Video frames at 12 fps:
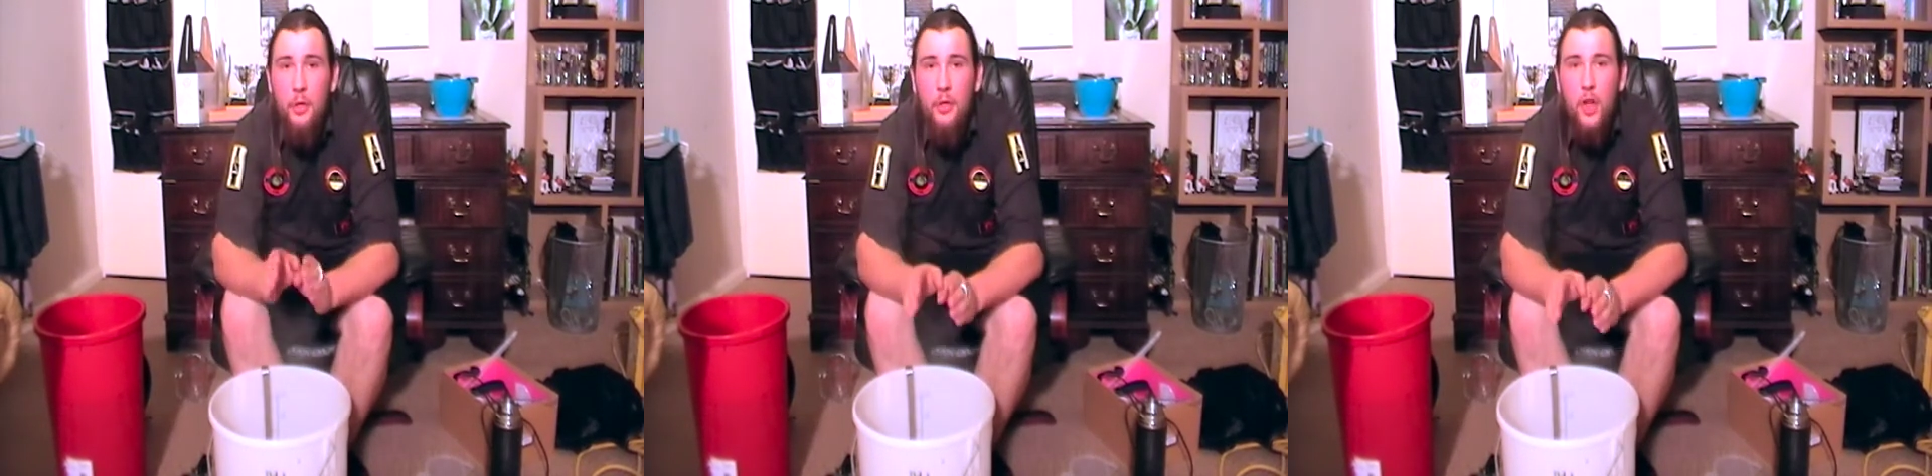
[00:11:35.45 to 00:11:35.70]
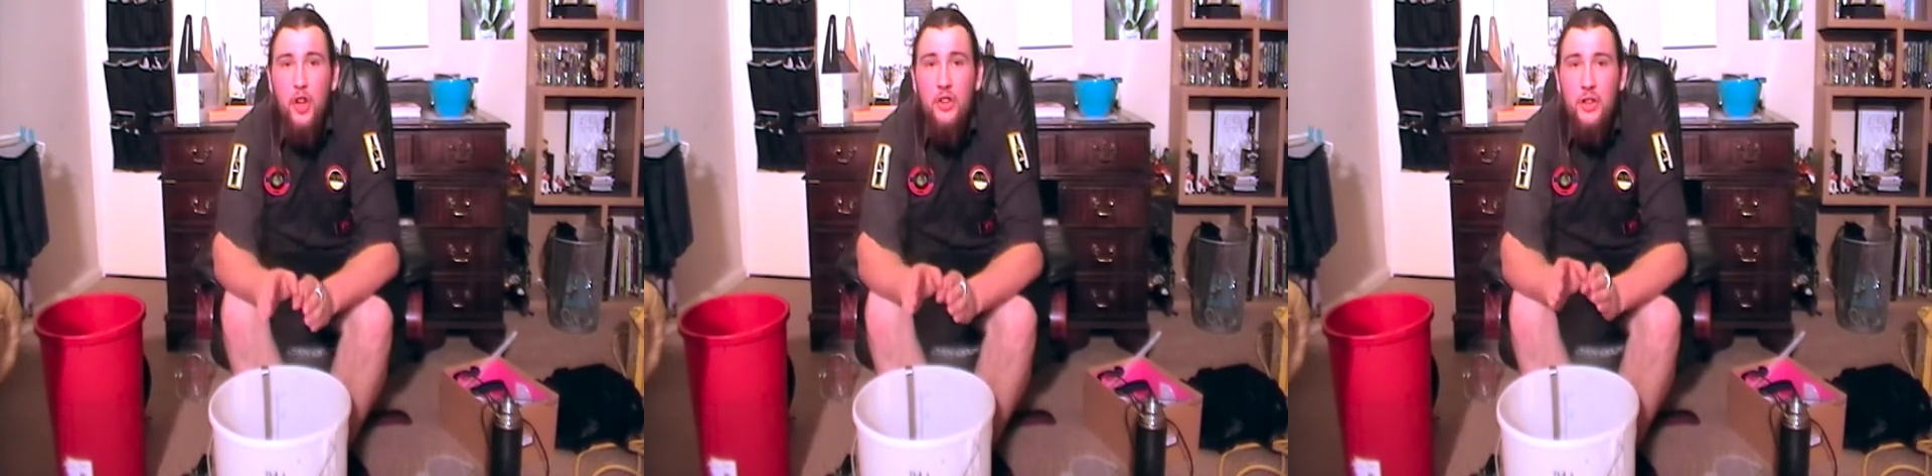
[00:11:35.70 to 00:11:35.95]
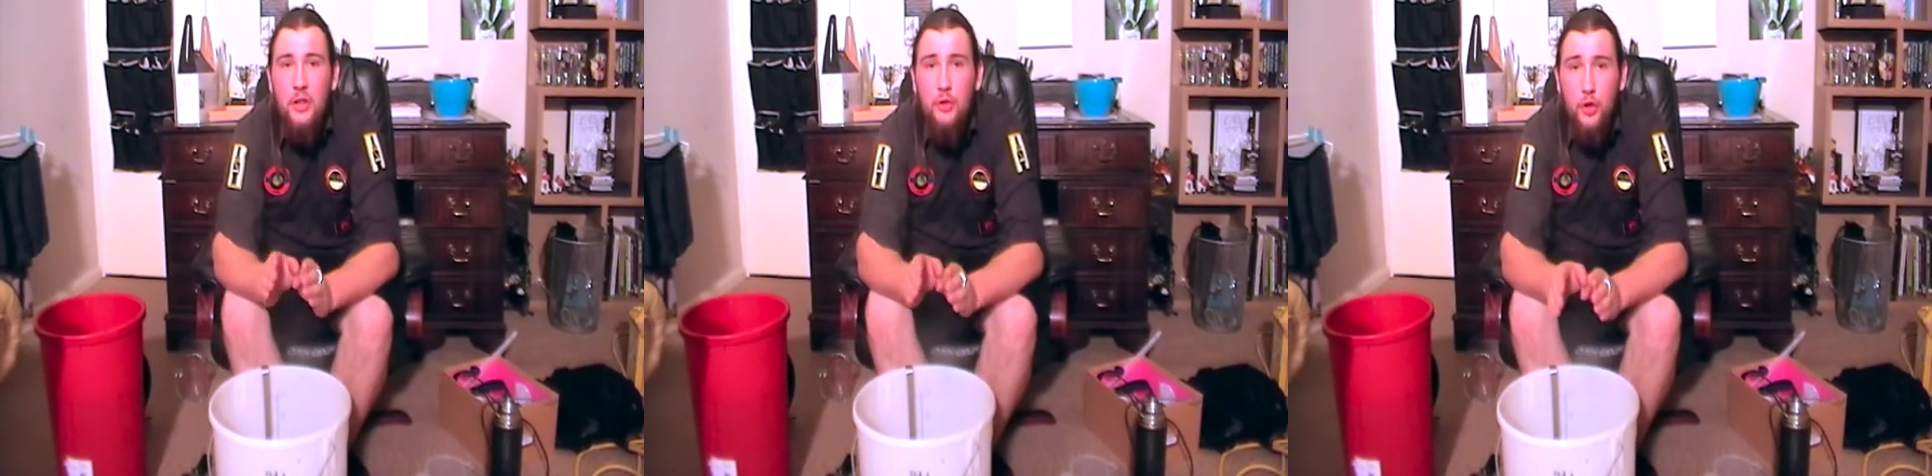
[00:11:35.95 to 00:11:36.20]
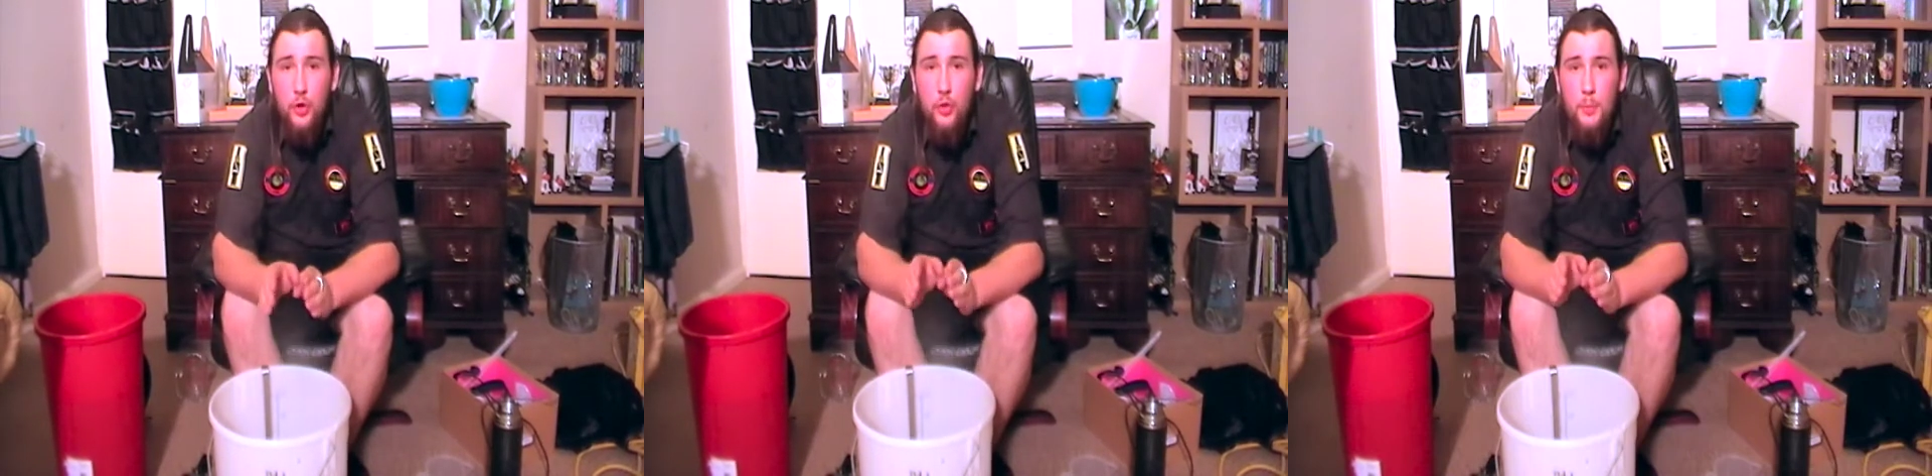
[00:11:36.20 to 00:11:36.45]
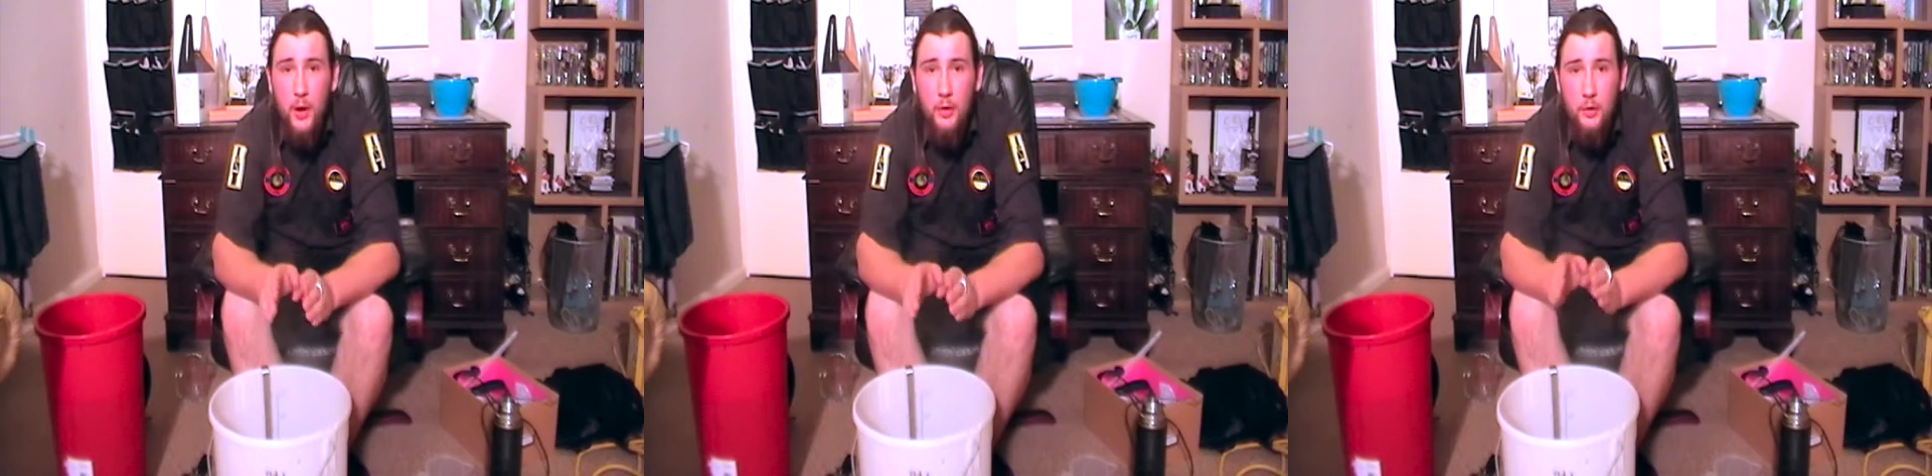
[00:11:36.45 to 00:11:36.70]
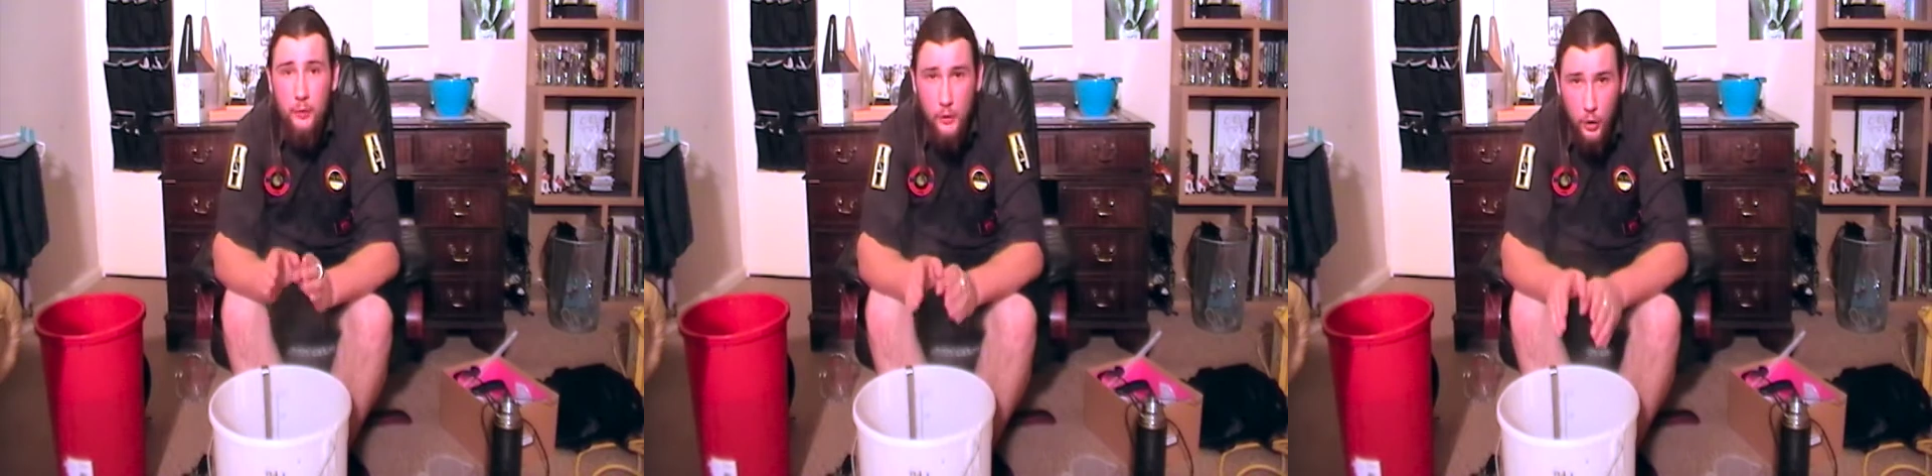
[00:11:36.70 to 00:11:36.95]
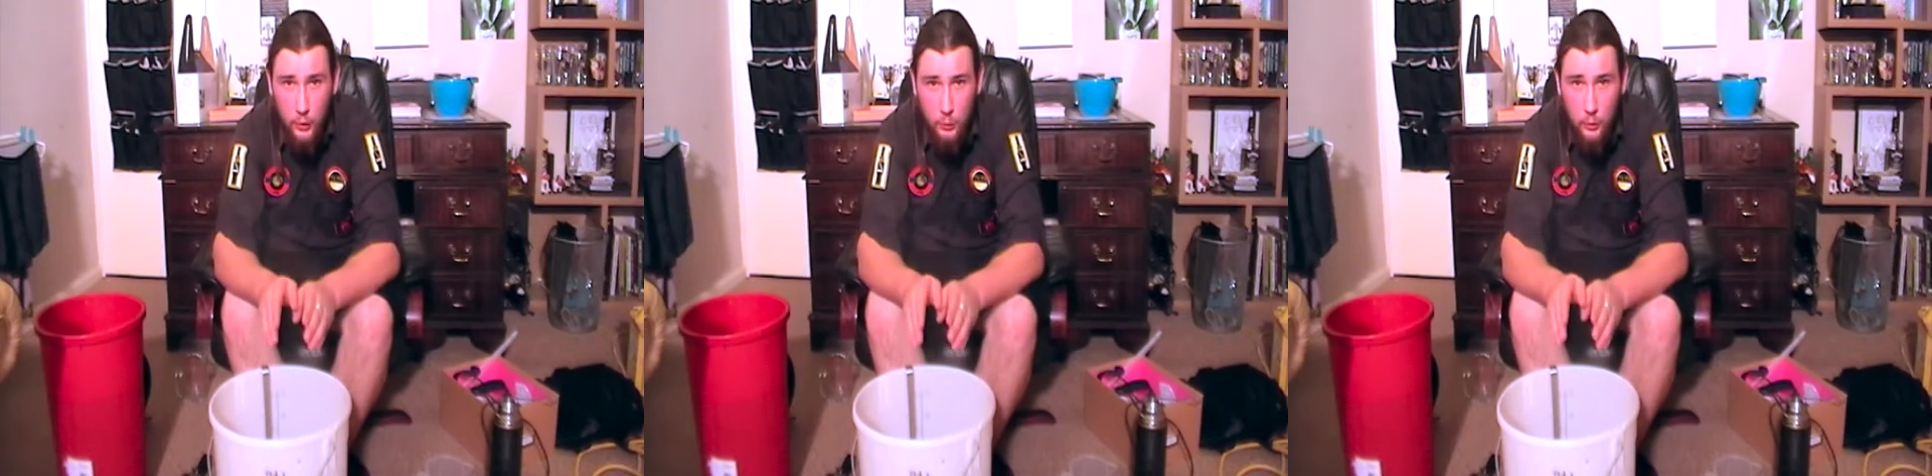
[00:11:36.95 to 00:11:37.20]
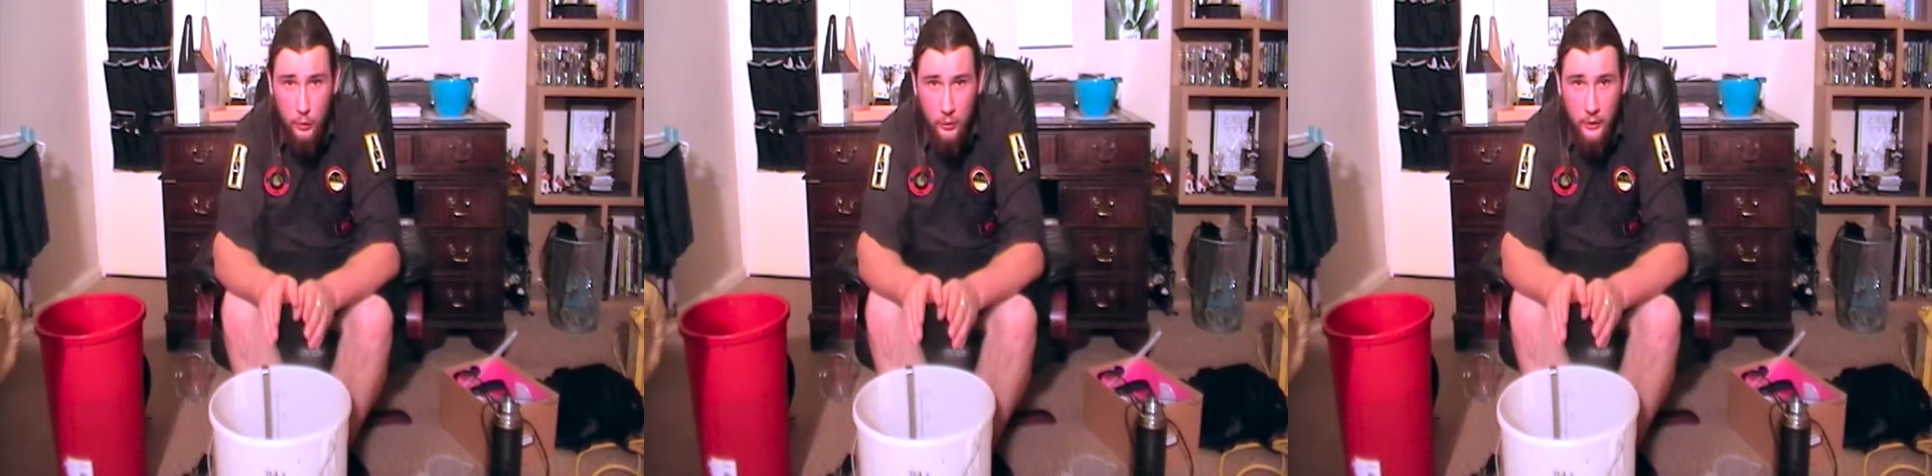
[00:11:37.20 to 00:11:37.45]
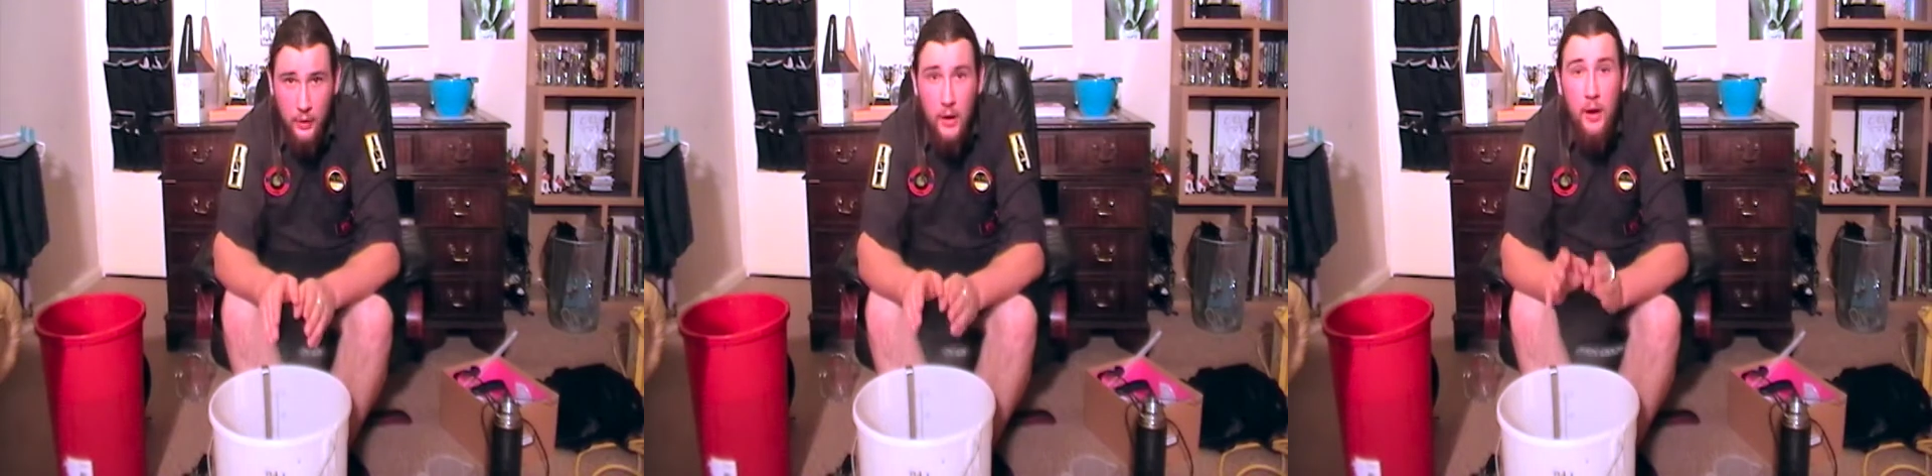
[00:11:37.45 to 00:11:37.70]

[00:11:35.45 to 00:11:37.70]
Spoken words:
32 pints of cold water.